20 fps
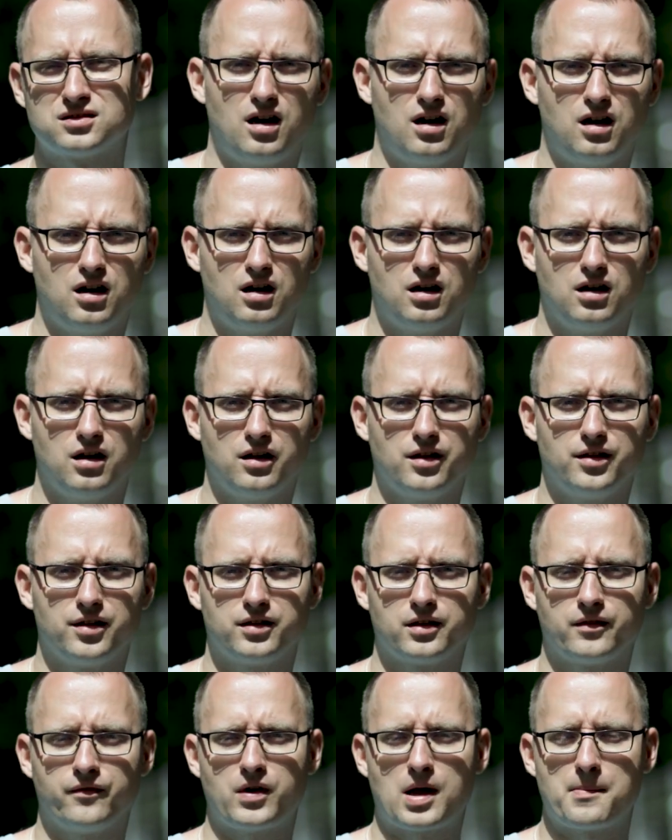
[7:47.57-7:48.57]

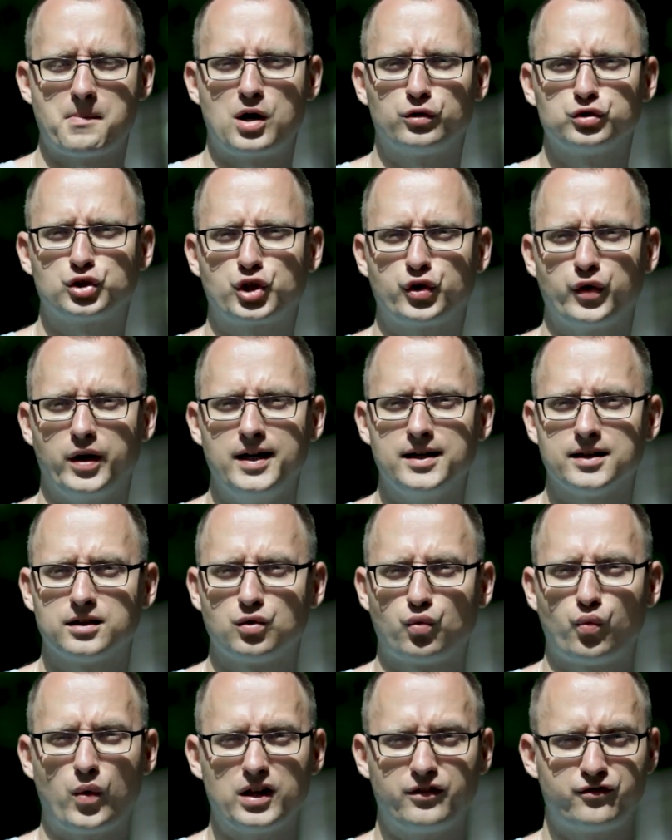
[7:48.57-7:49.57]
the amount
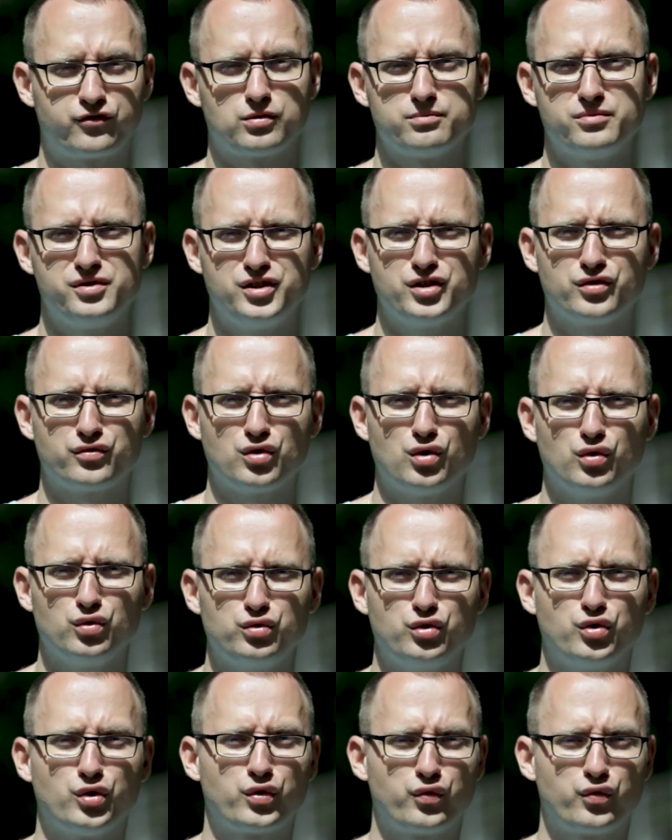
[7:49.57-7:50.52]
traded went from zero to